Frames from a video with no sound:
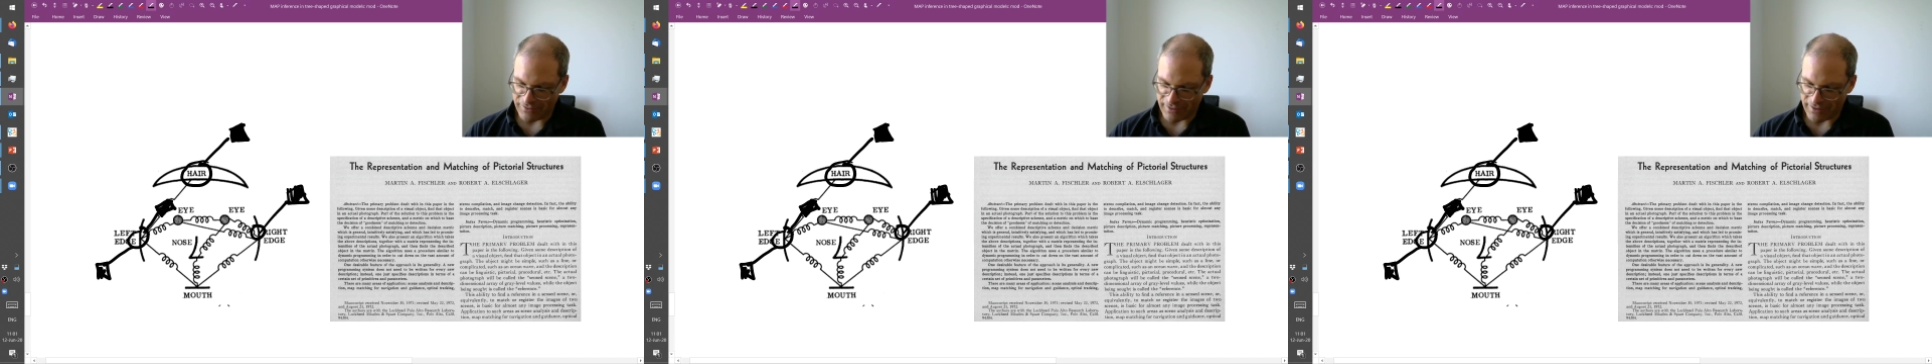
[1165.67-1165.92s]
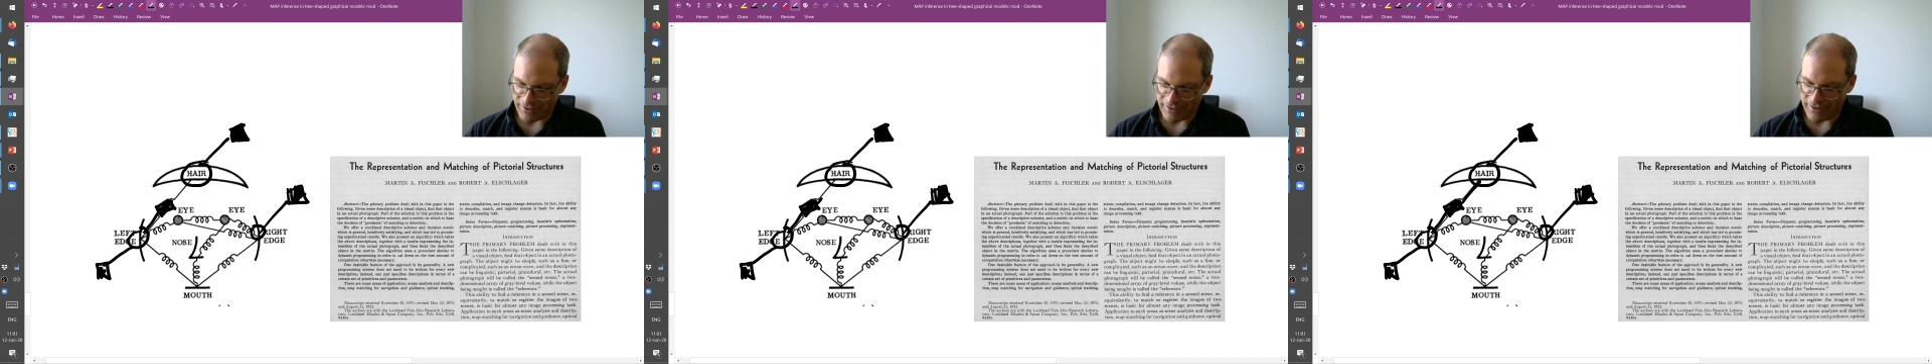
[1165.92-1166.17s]

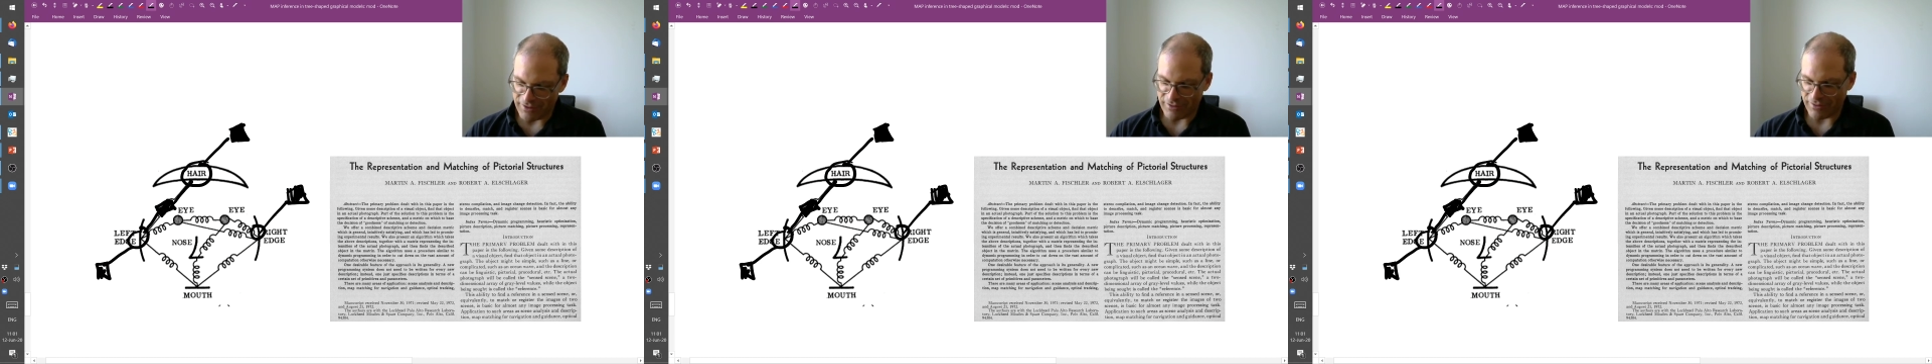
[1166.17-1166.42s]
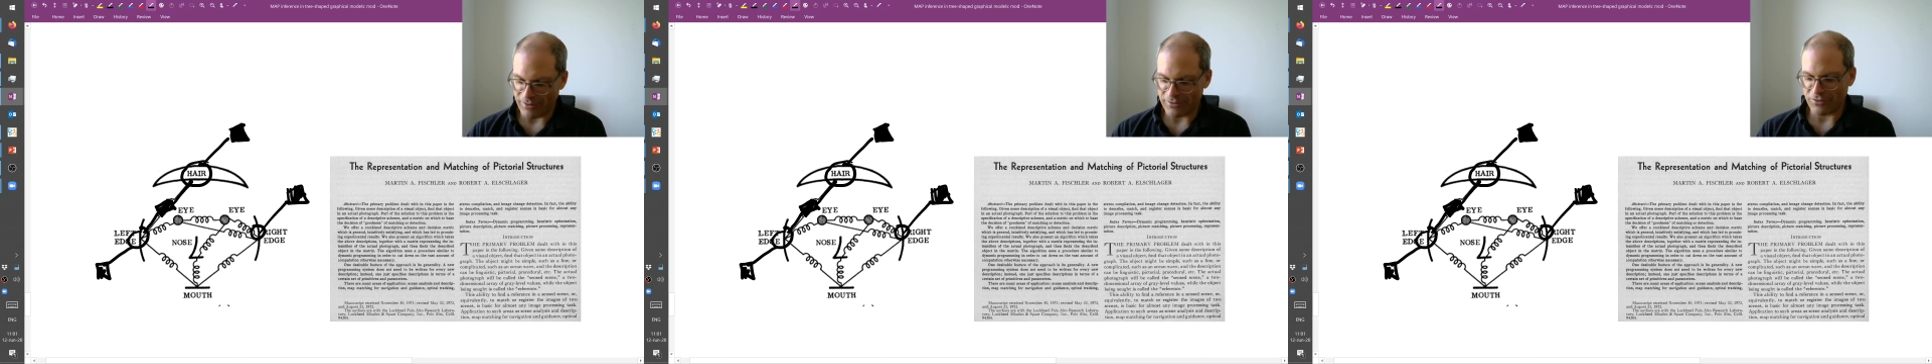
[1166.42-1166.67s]
that are here
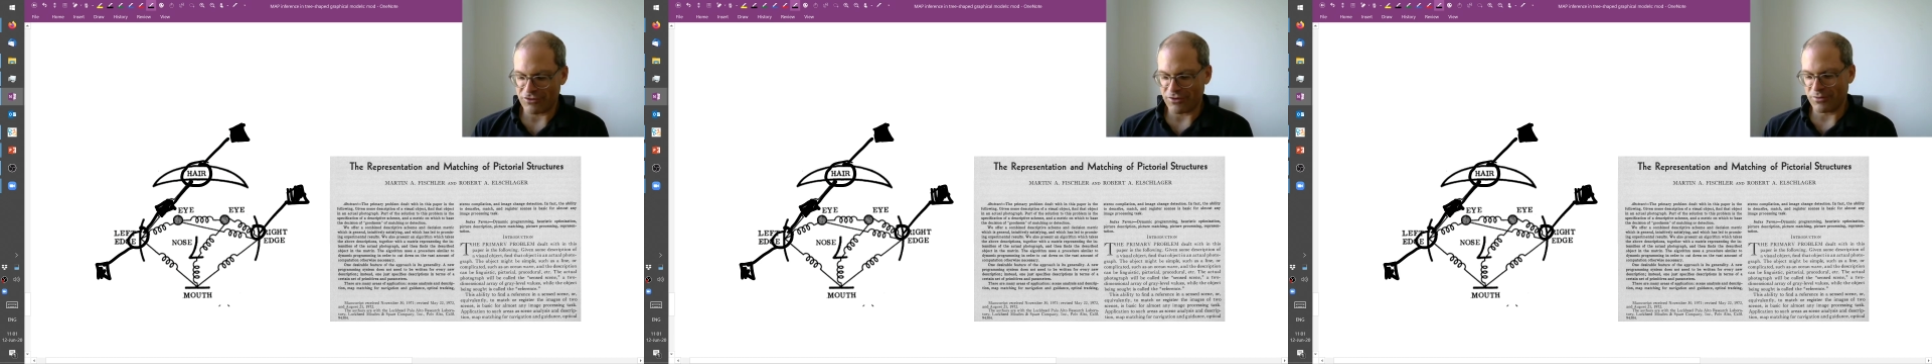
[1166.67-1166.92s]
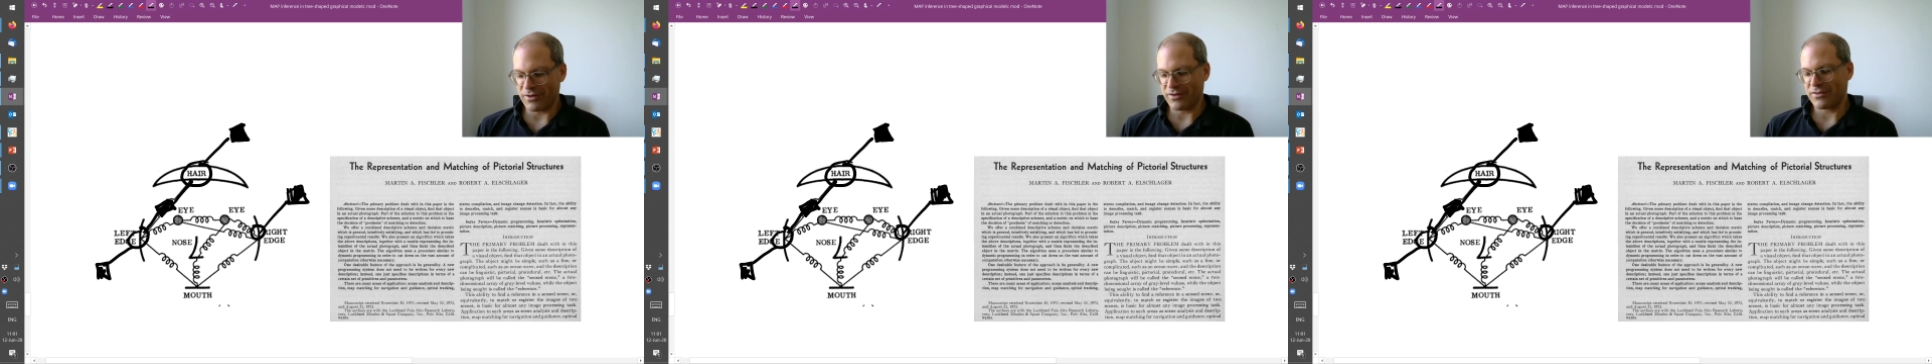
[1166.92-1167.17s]
also
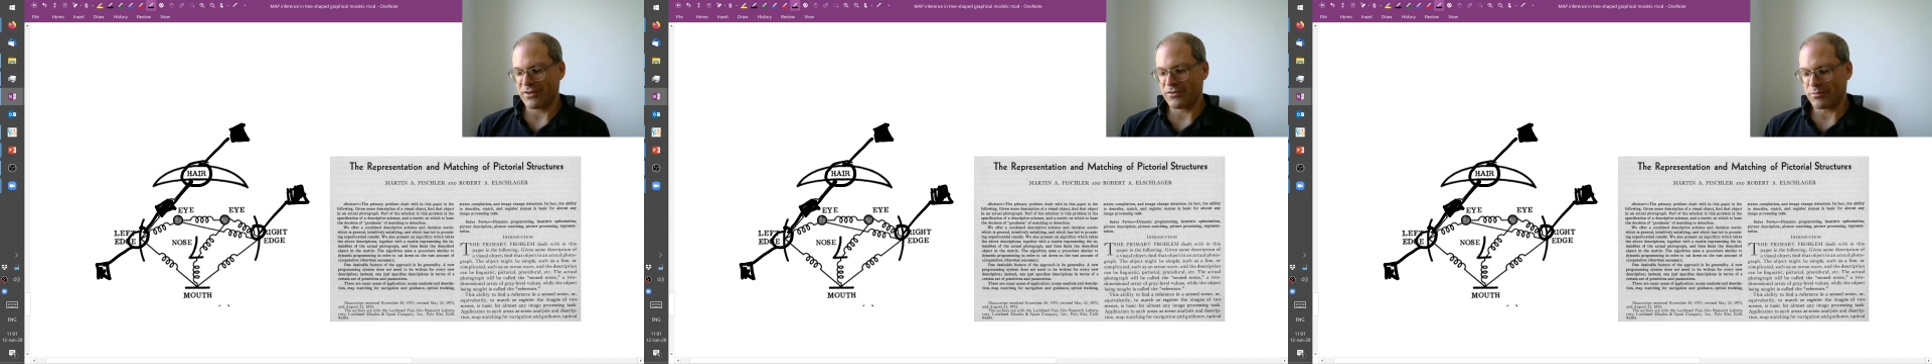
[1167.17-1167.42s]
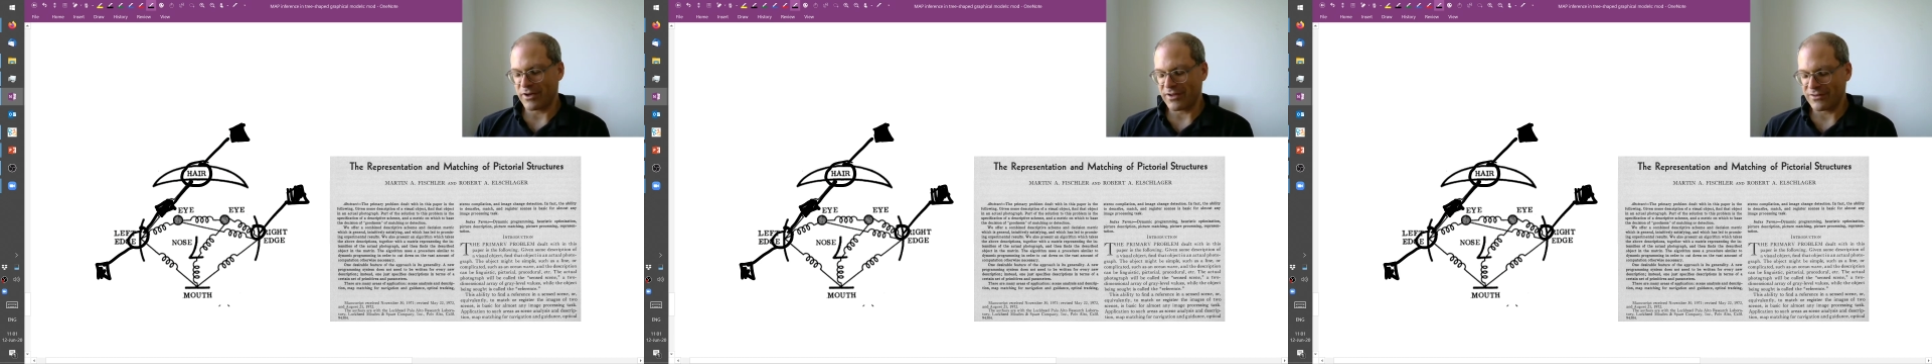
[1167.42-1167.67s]
shown as
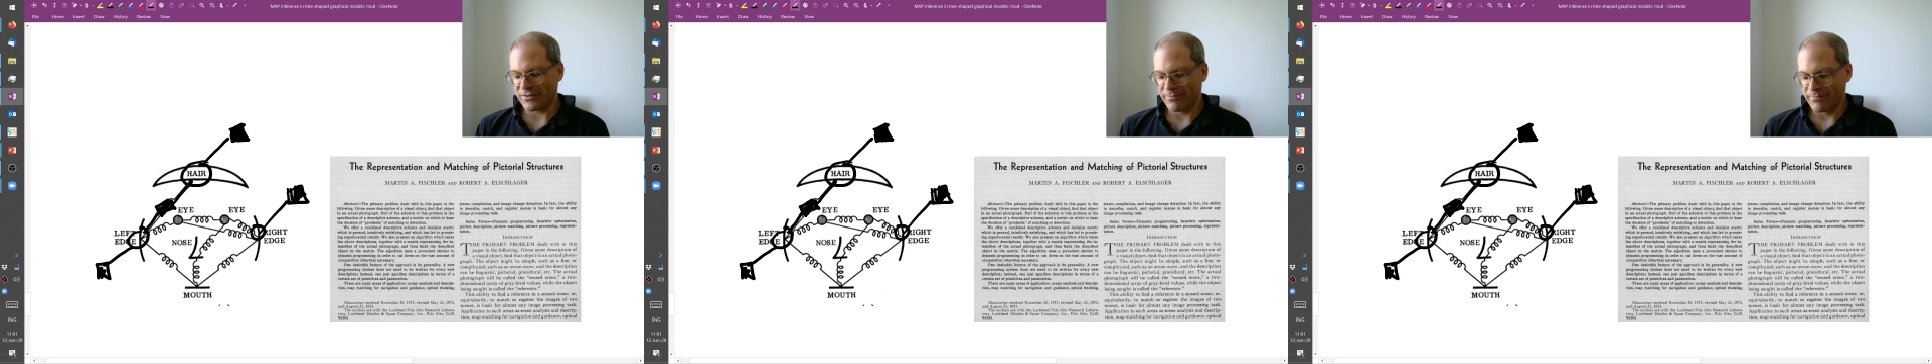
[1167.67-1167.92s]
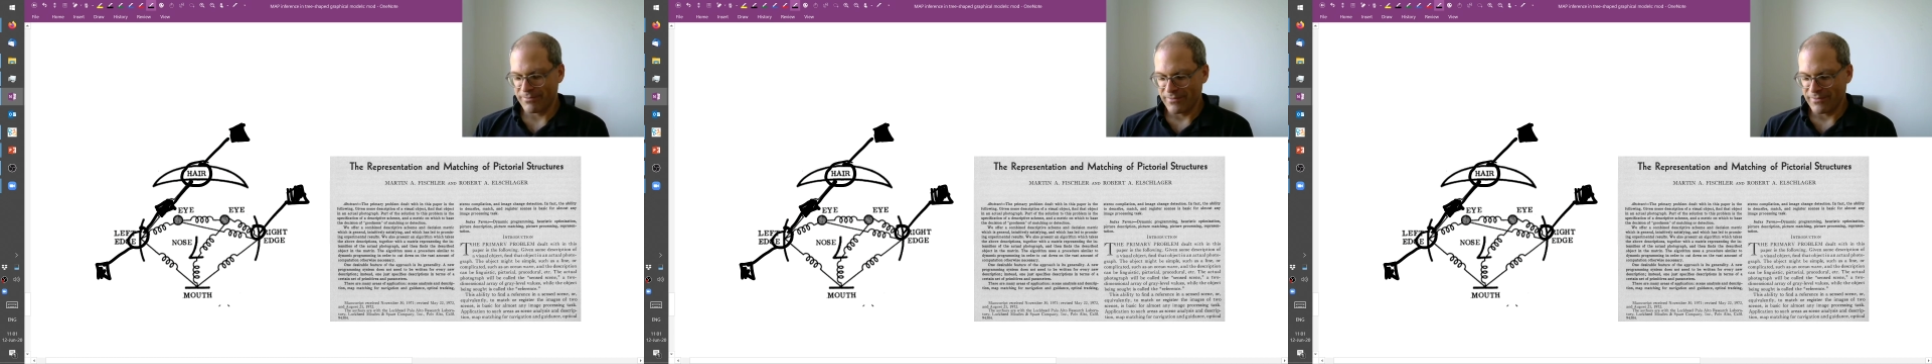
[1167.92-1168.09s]
springs.